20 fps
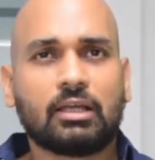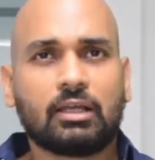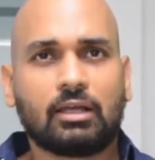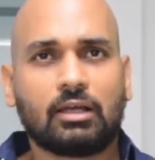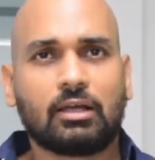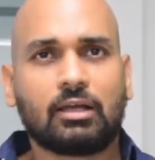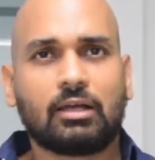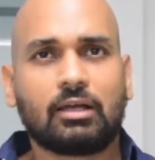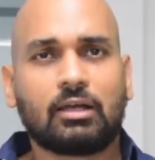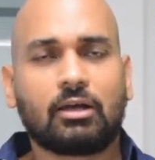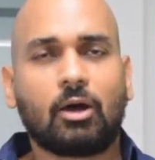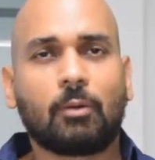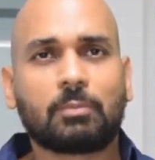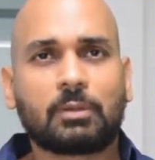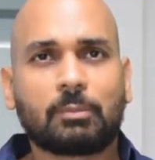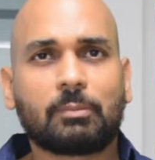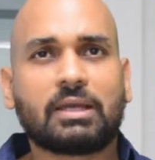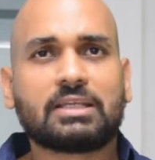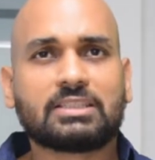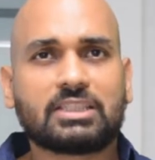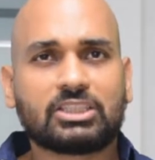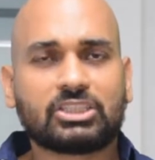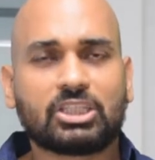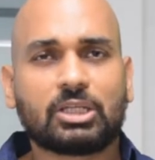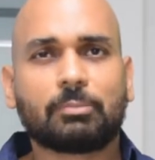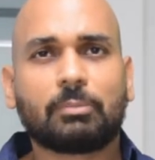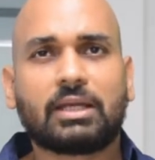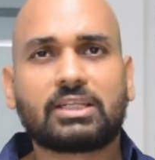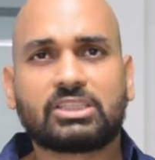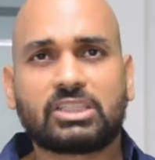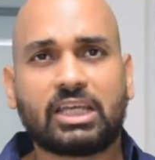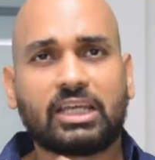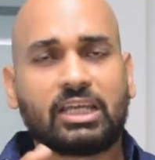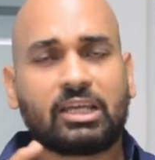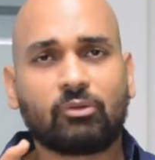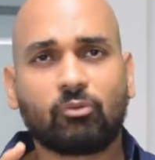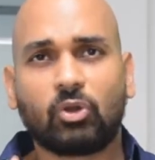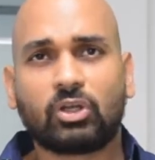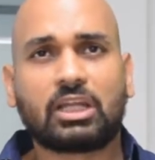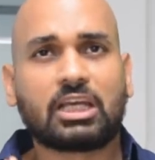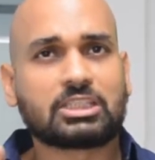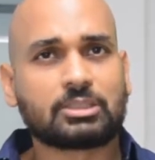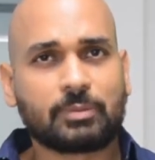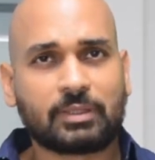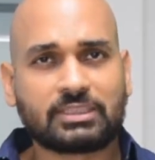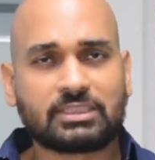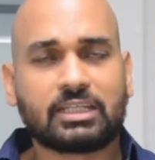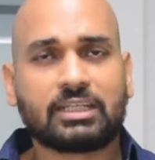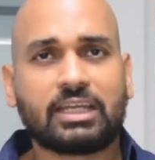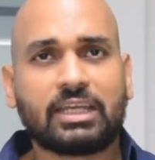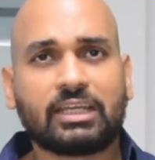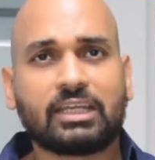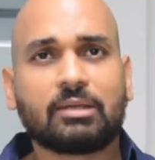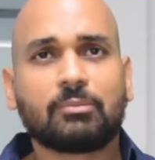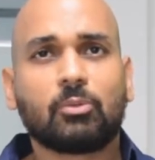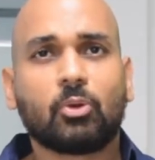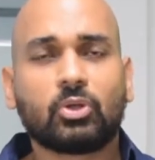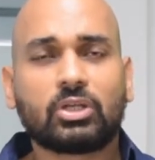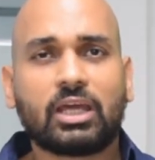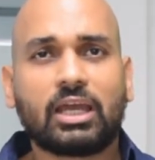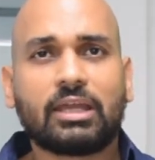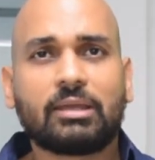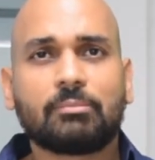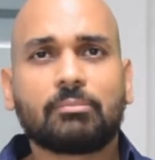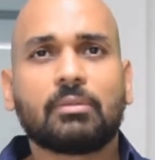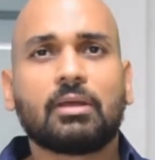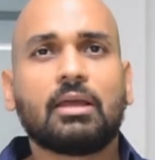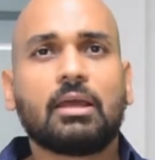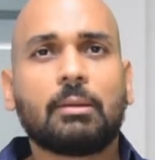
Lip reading: optimization by checking what aspects are taking more time,